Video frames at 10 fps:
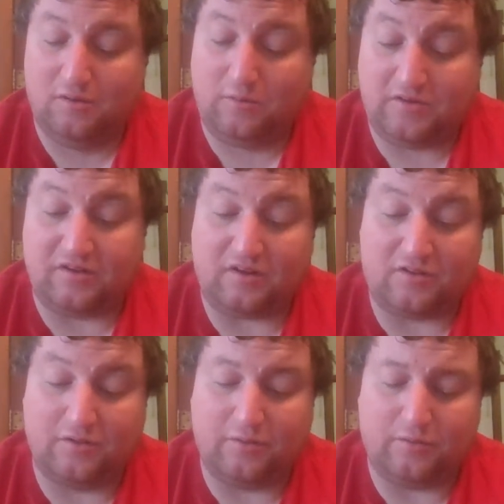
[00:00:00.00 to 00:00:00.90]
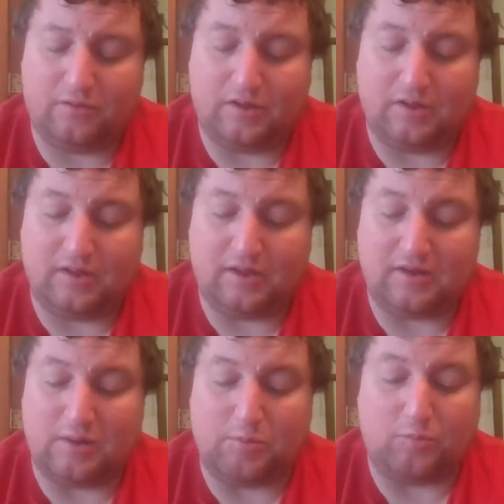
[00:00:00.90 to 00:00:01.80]
which include
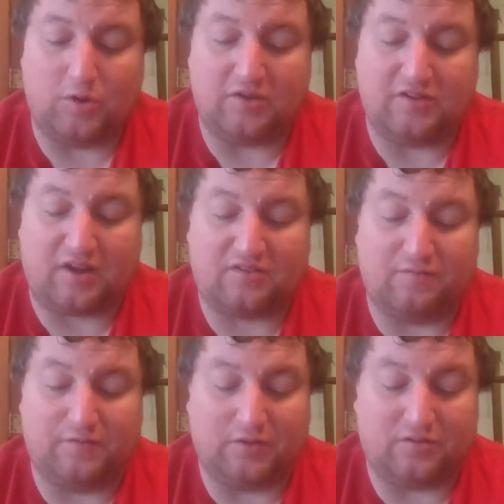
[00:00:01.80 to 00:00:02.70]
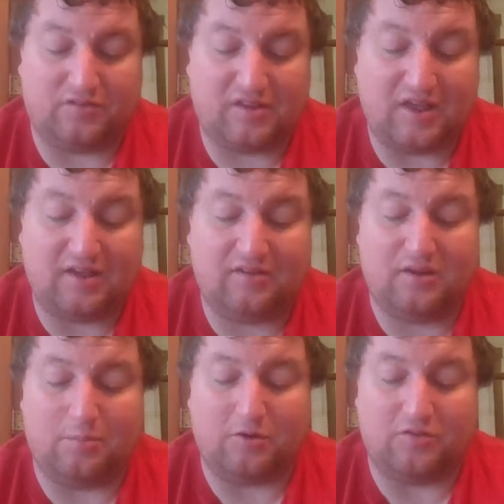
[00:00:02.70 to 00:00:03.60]
number 1 Jacksonville State,
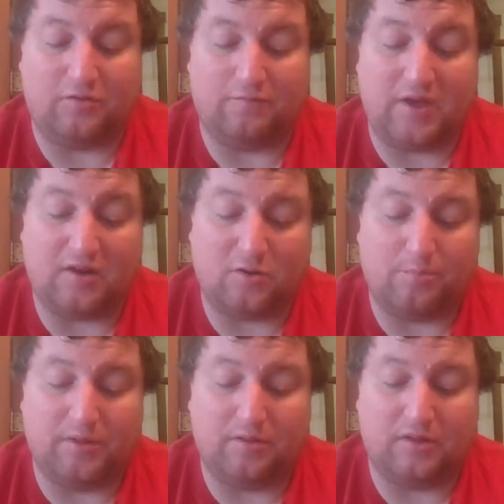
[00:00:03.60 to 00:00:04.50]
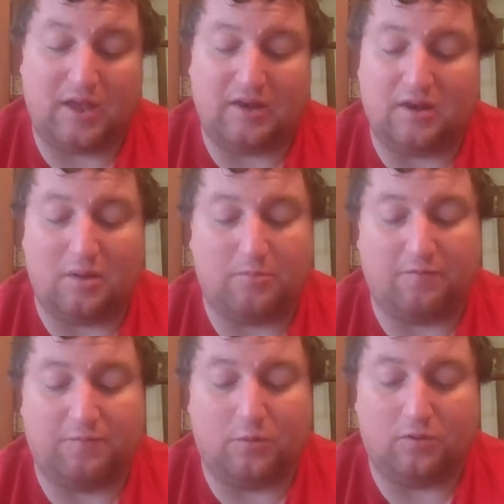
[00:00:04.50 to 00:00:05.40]
number 2 Vanderbilt, and number
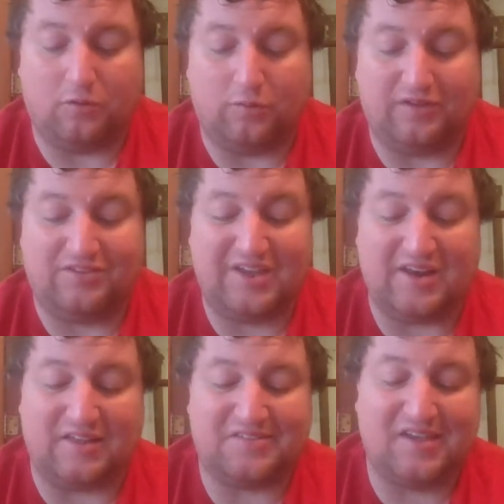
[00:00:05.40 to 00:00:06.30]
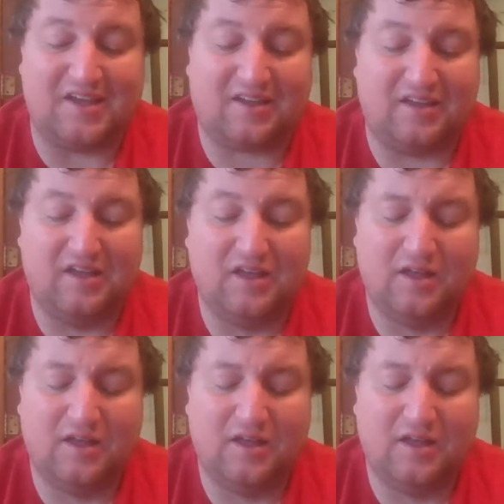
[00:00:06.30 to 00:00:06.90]
4 Louisiana Tech,